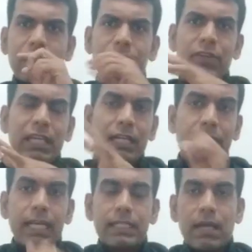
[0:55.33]
We can
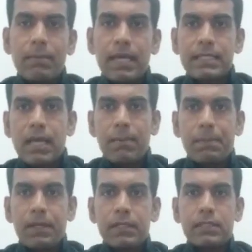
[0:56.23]
take some
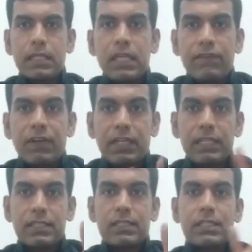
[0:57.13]
examples. If it
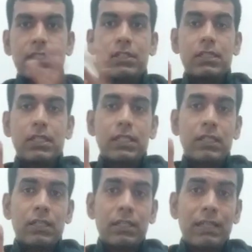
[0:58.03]
is
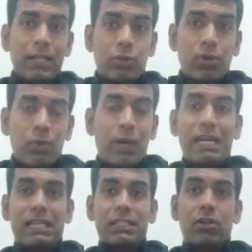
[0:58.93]
natural, why
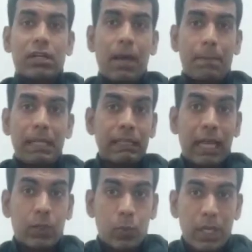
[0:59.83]
it is not happening
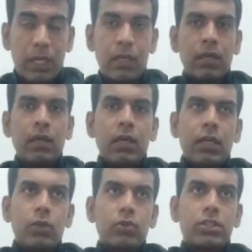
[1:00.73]
that way?
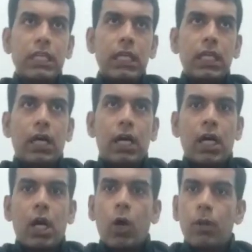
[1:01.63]
You see,
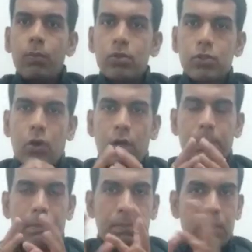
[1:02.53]
almost all
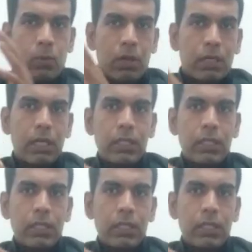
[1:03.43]
people working